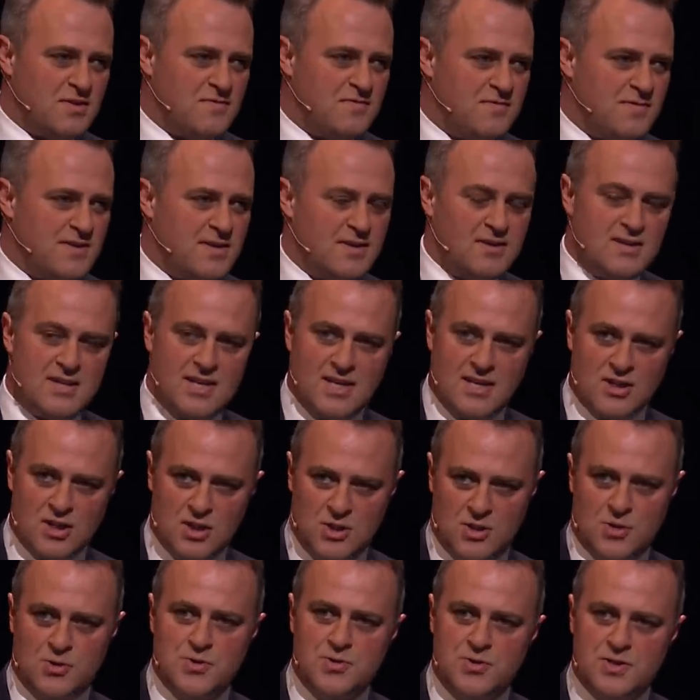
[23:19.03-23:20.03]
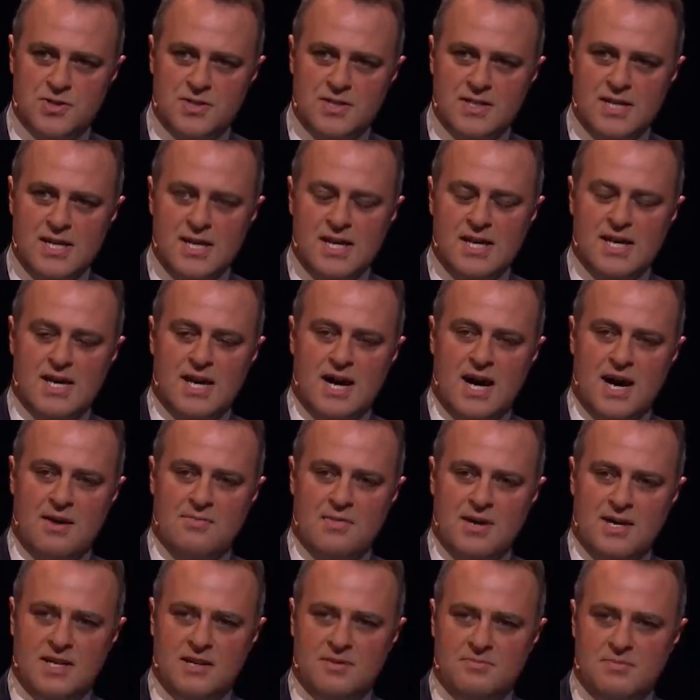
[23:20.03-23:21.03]
feel included
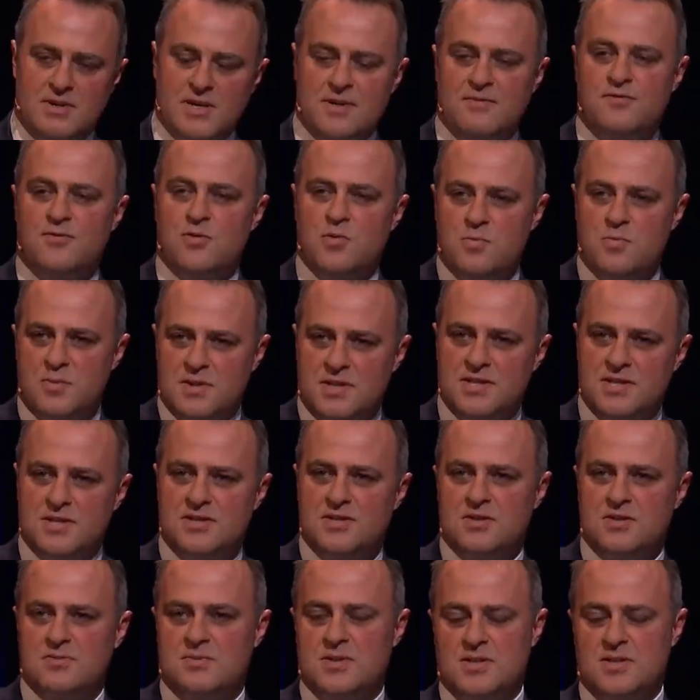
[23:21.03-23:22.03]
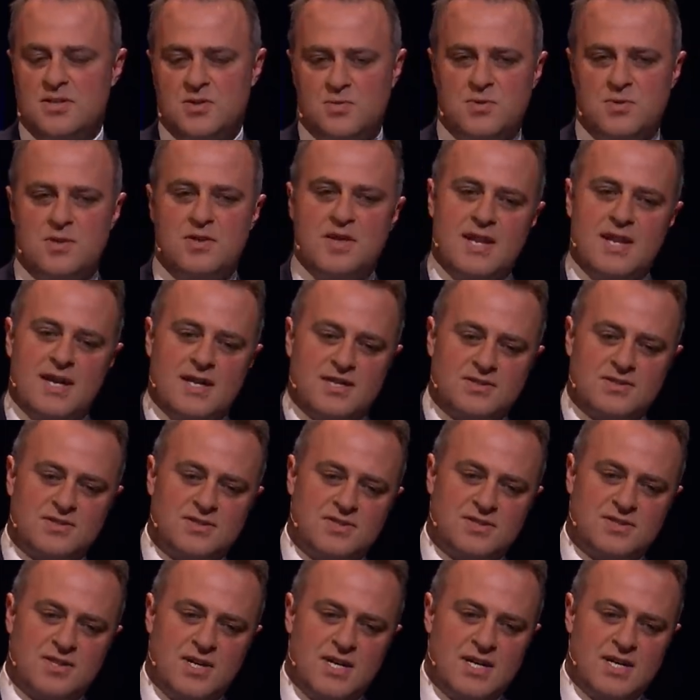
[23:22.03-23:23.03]
and be full participants within our
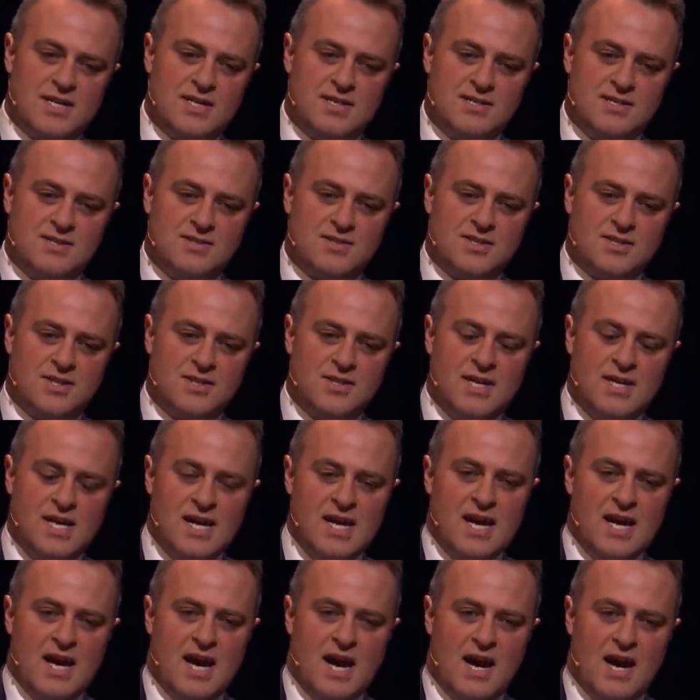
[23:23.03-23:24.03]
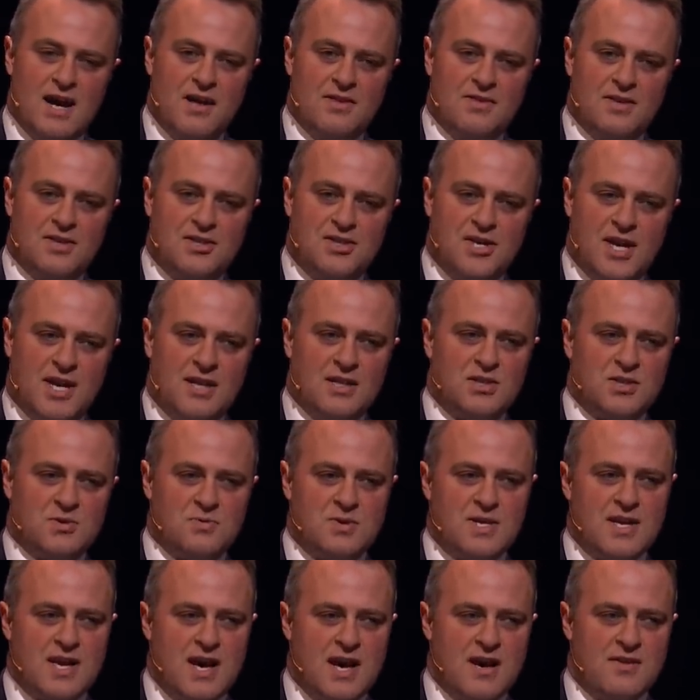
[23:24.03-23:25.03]
society. So the challenge
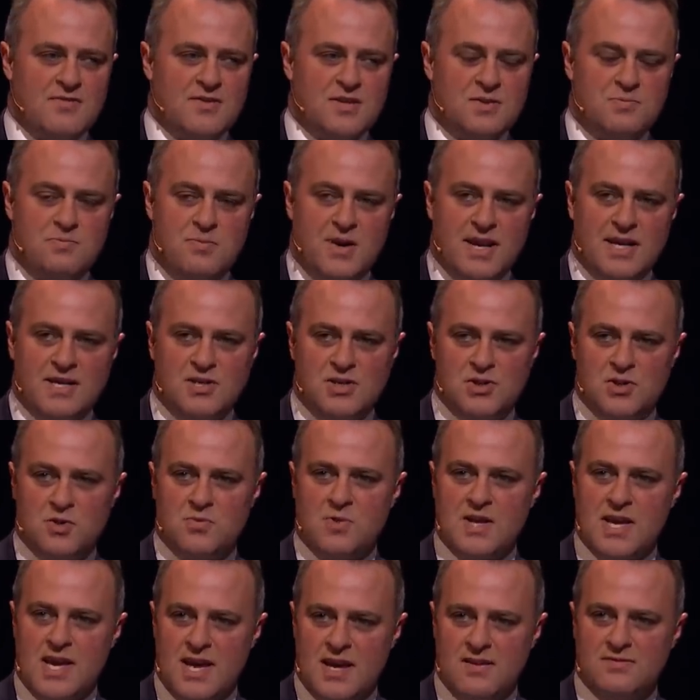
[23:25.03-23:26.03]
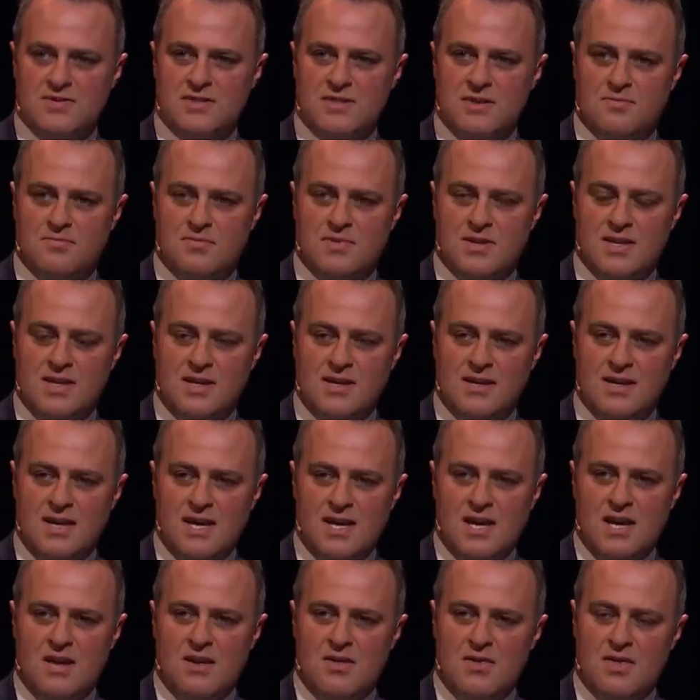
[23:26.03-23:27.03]
we have is making sure we have something
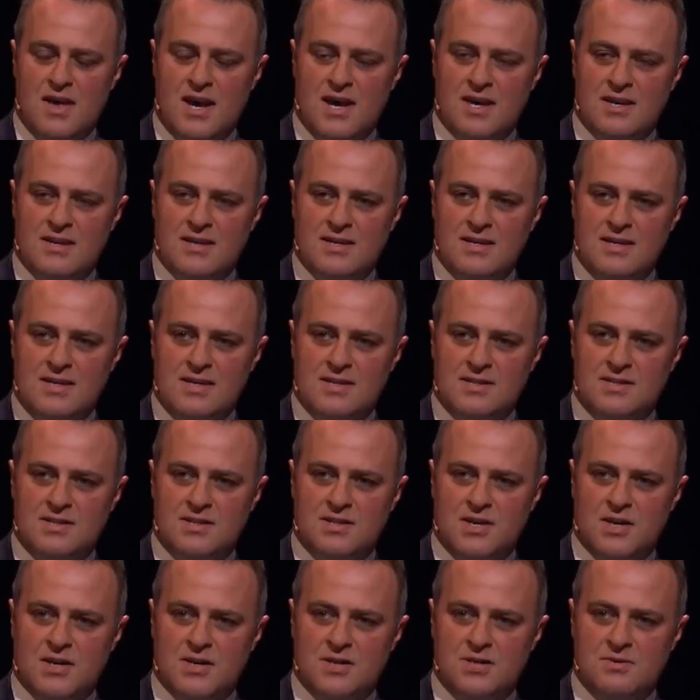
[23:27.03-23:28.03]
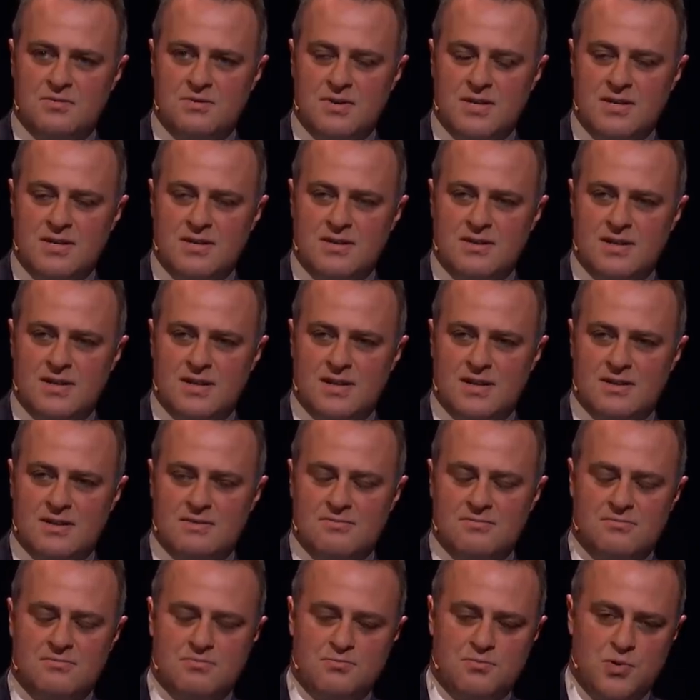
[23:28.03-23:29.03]
that is going to be
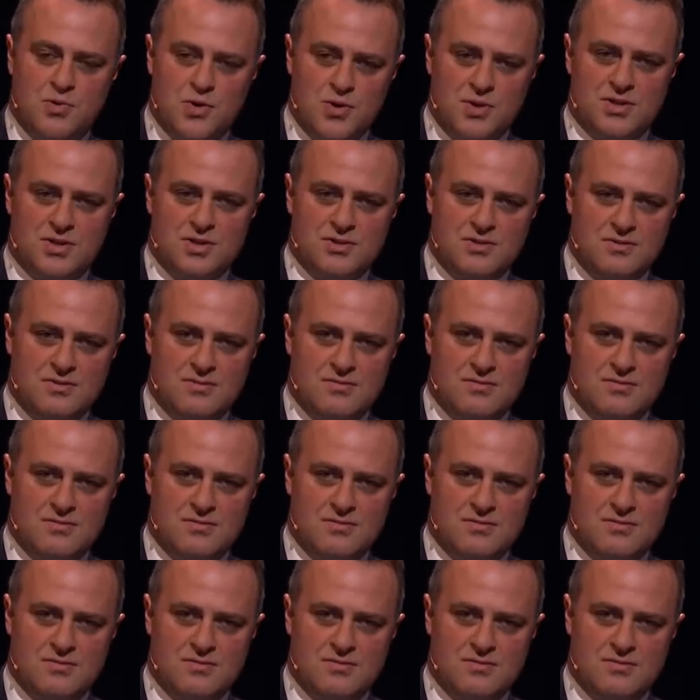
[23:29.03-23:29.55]
put